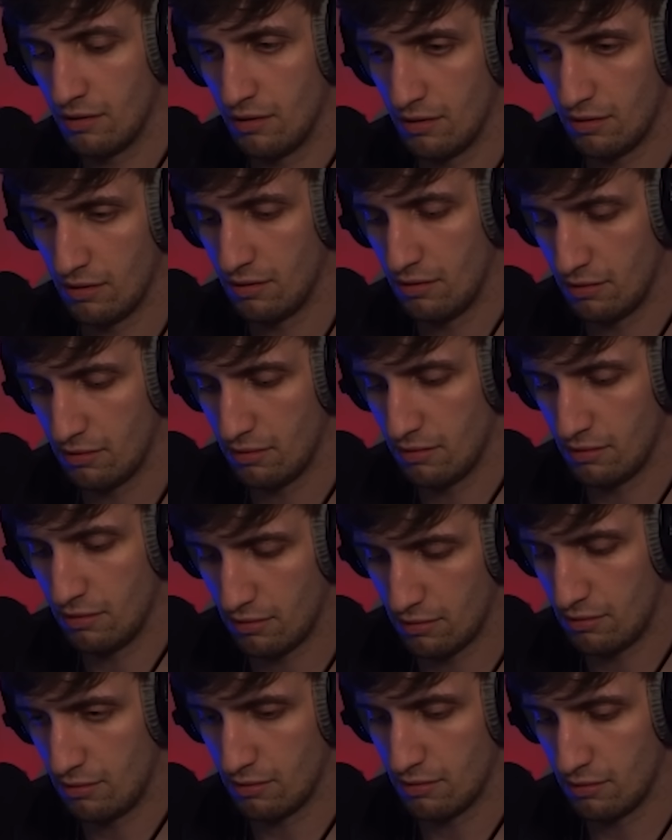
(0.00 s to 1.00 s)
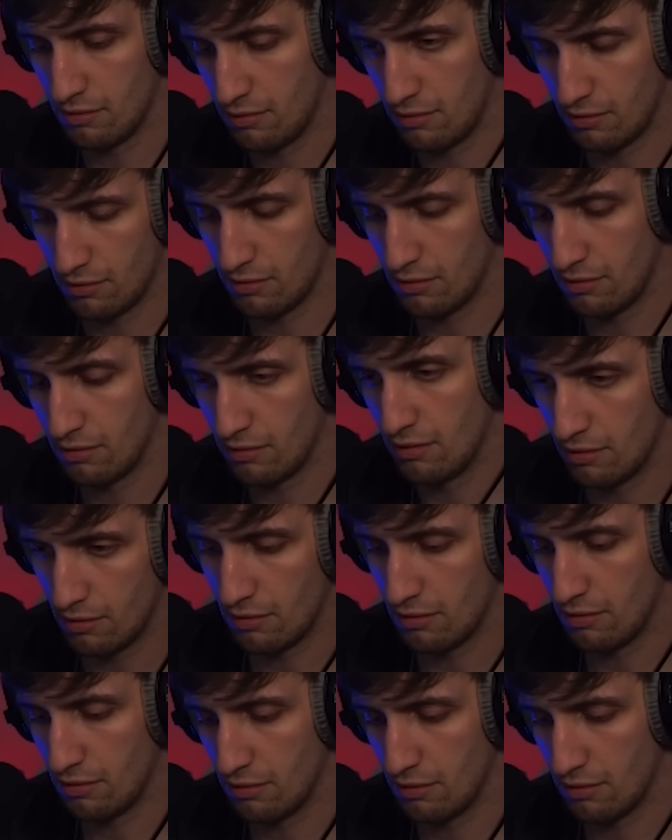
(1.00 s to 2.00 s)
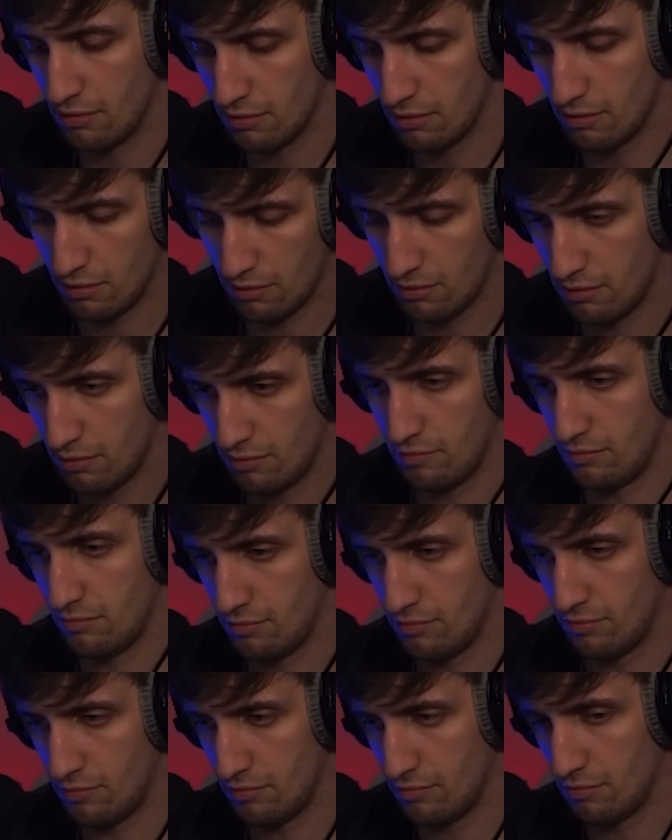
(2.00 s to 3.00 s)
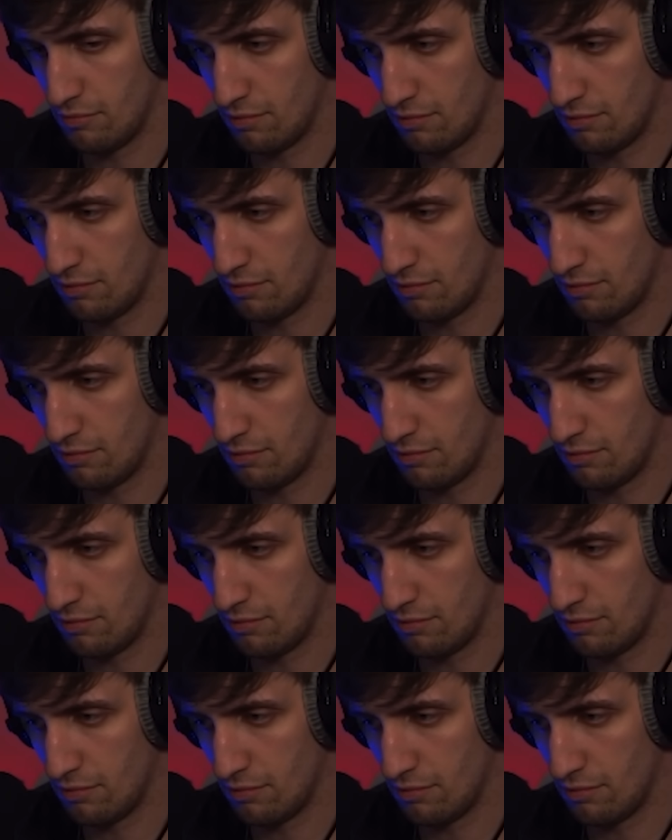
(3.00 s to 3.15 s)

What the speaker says: [no speech]